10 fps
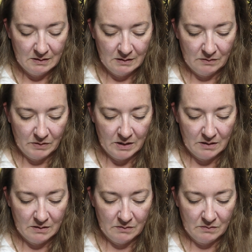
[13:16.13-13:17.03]
There we
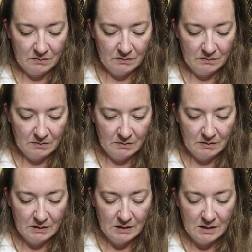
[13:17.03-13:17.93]
go.
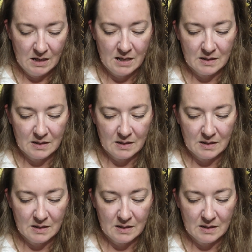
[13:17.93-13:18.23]
I